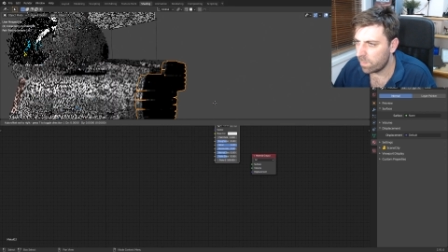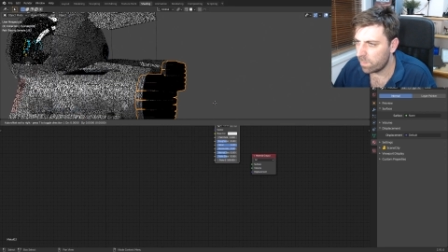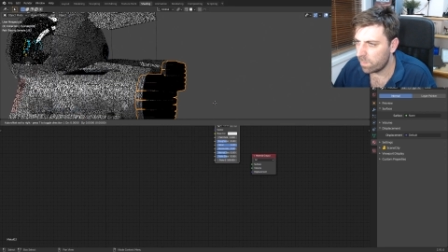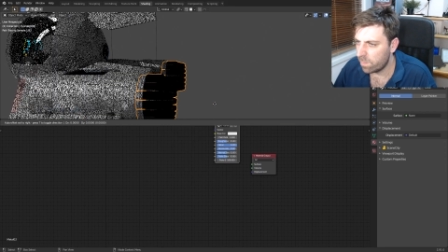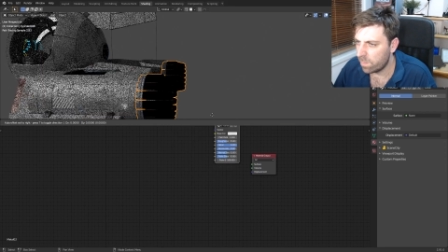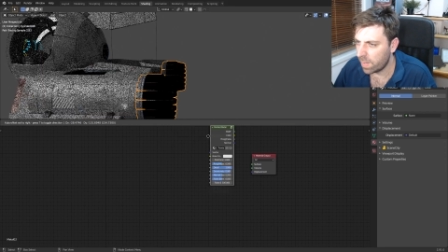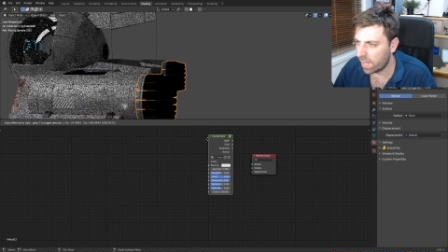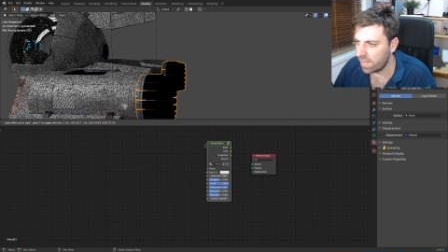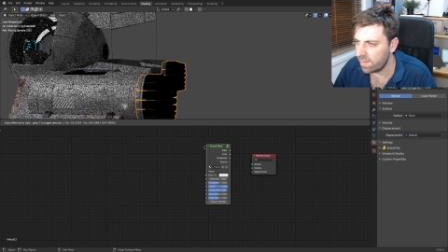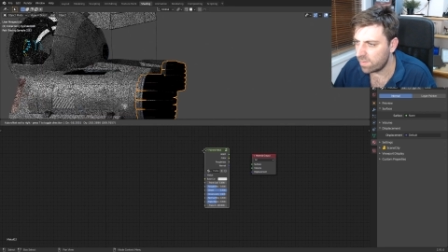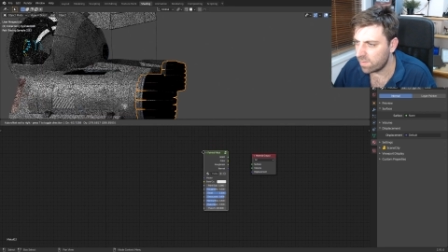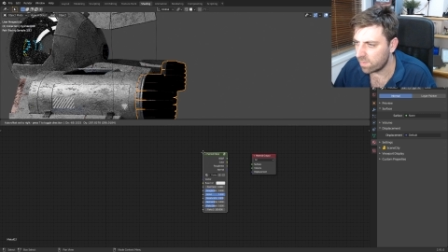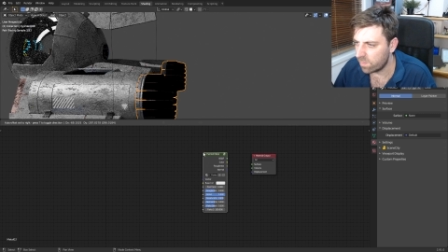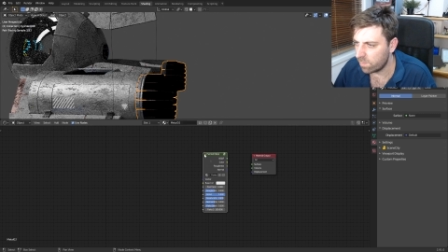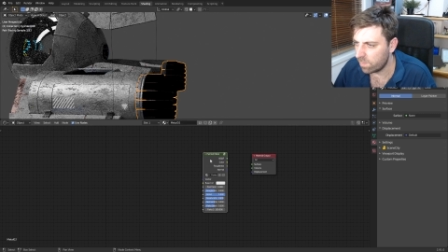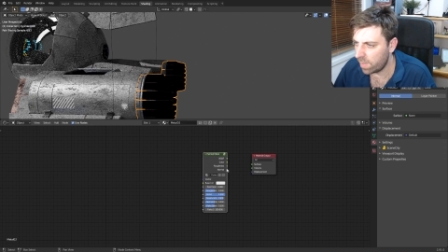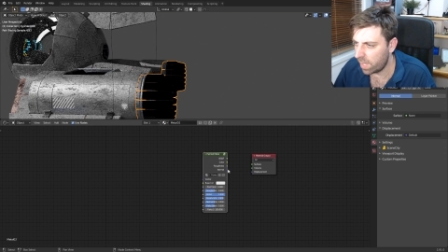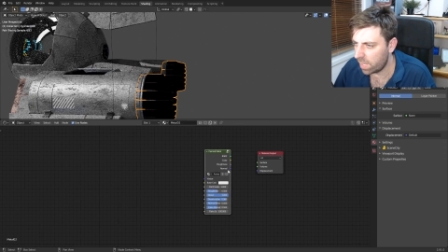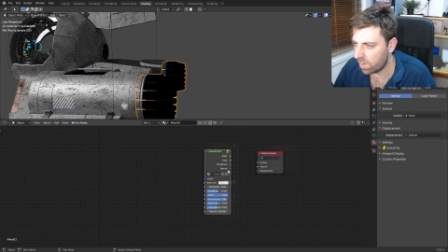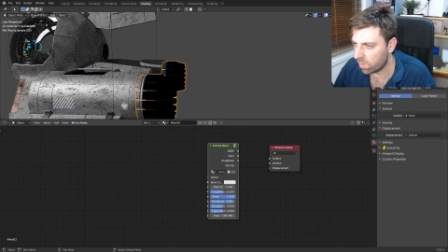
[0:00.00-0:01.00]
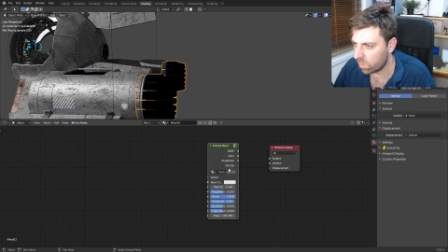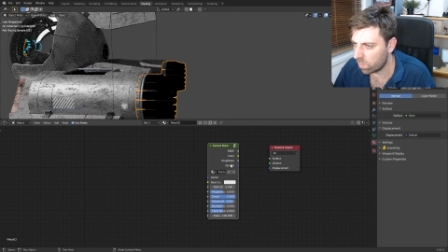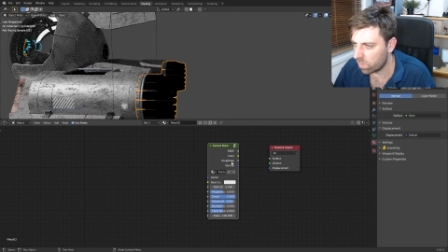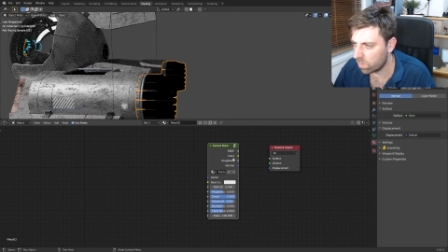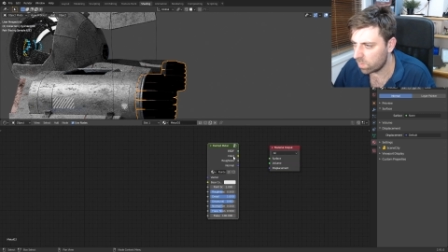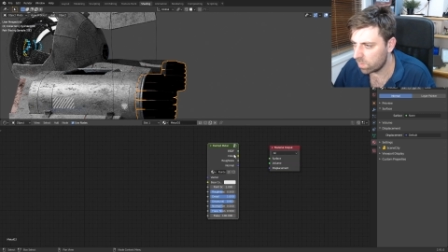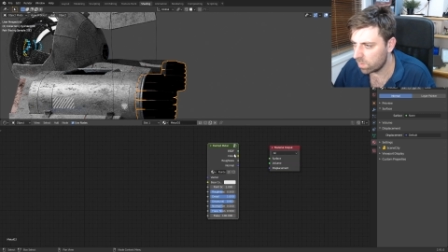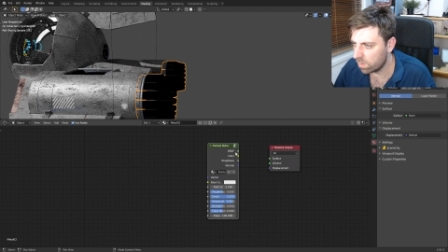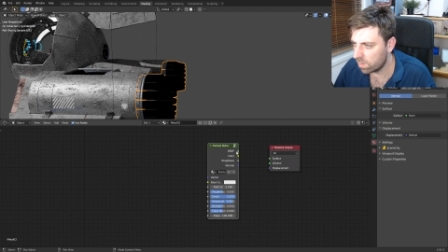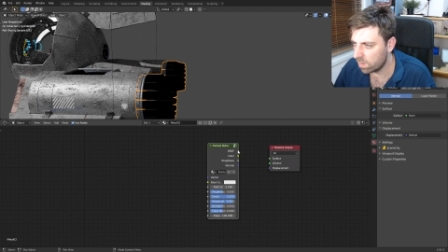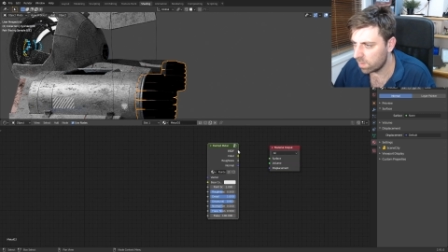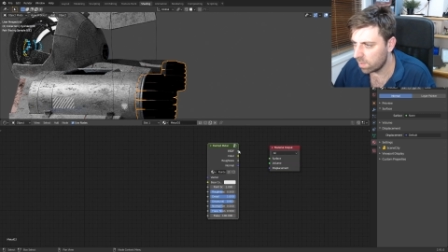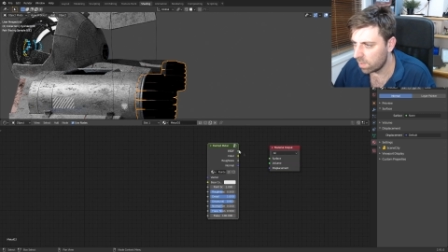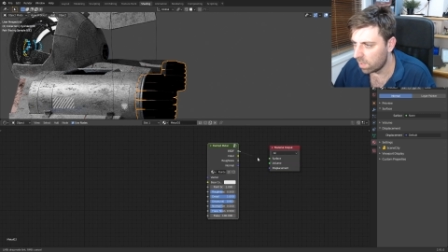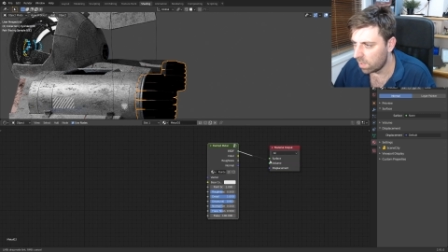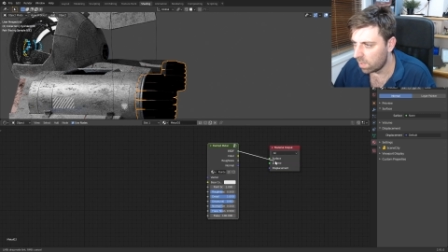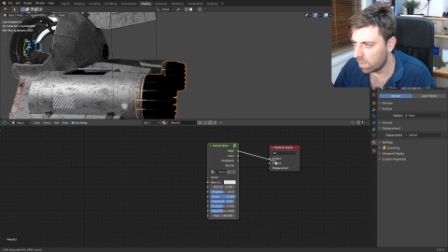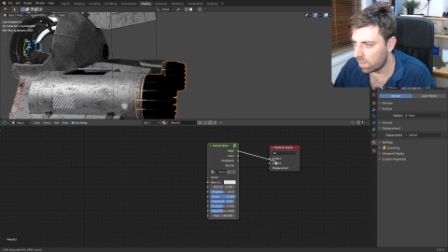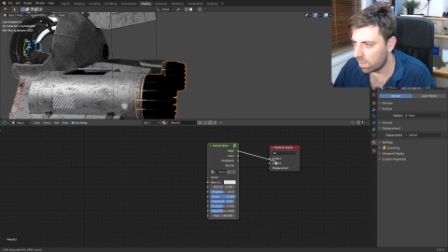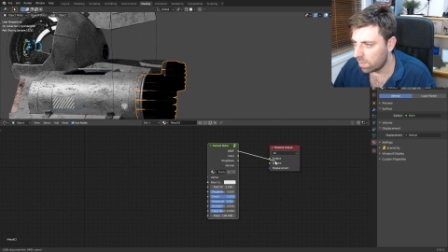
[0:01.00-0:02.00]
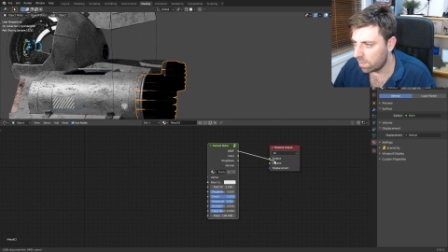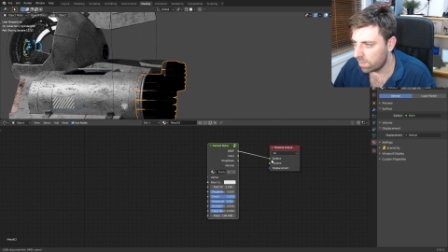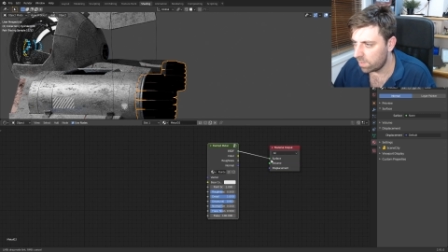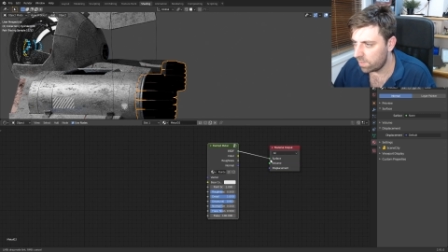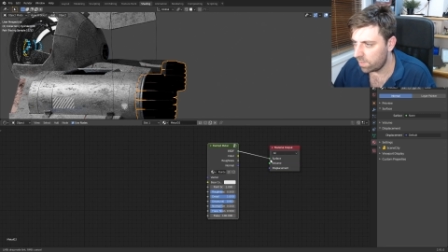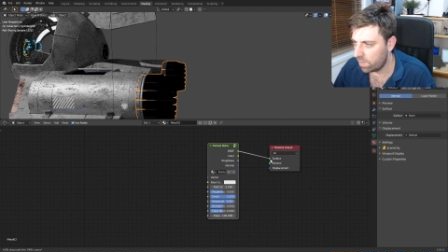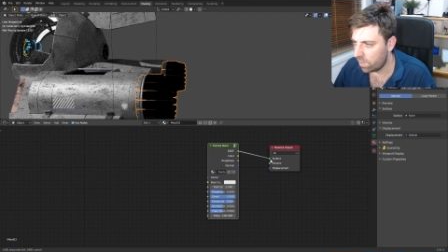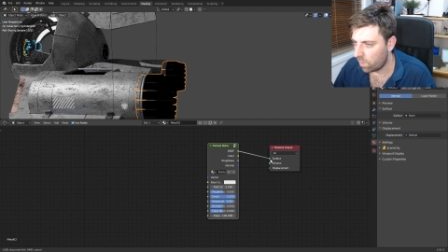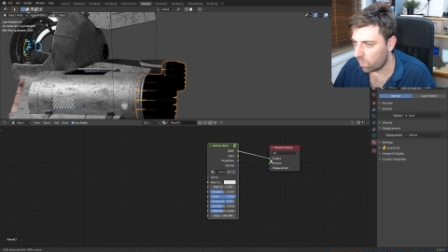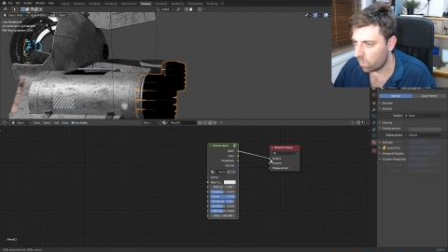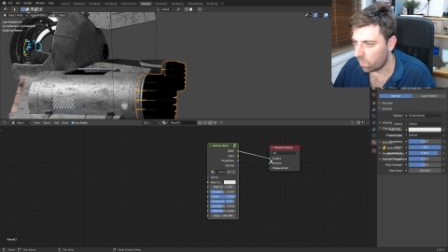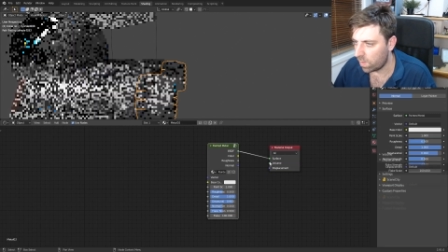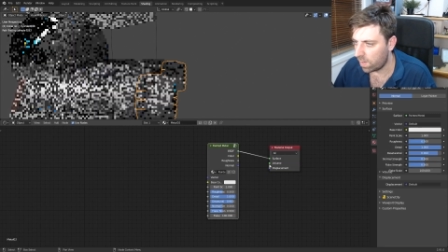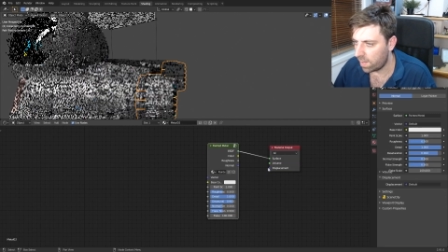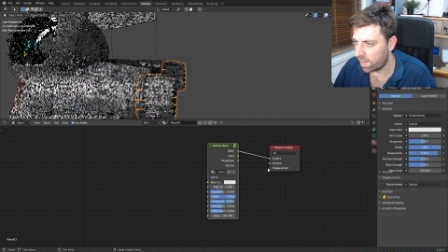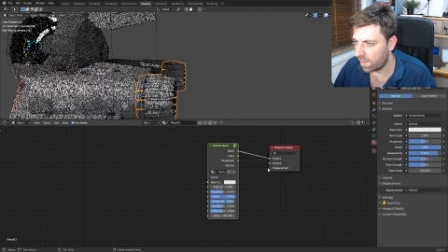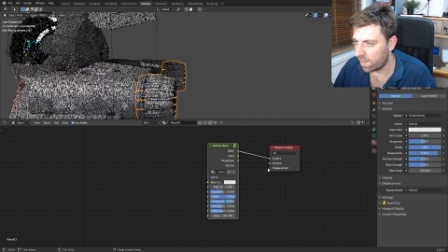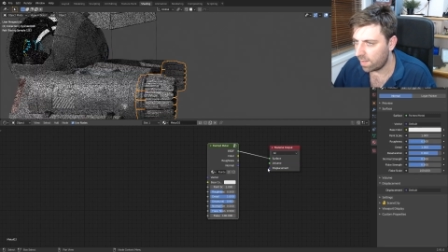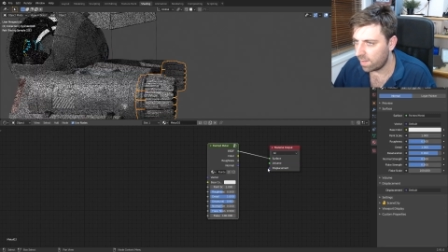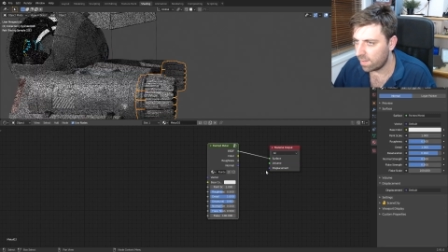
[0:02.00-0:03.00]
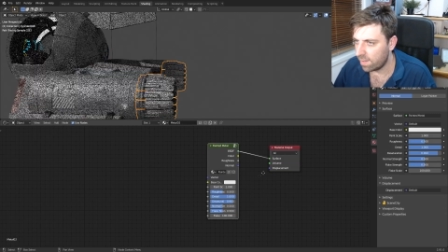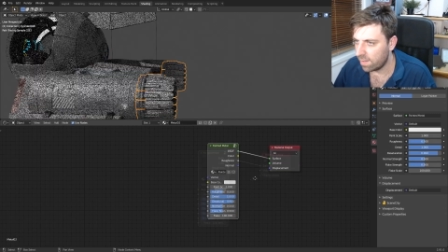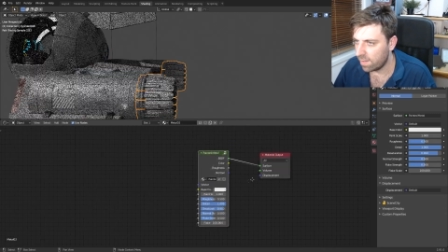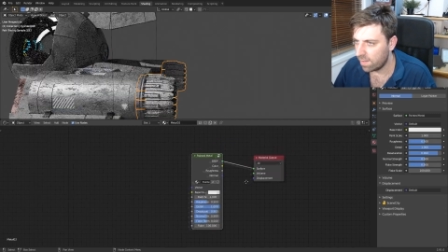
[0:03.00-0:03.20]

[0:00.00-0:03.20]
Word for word: painted metal? No way.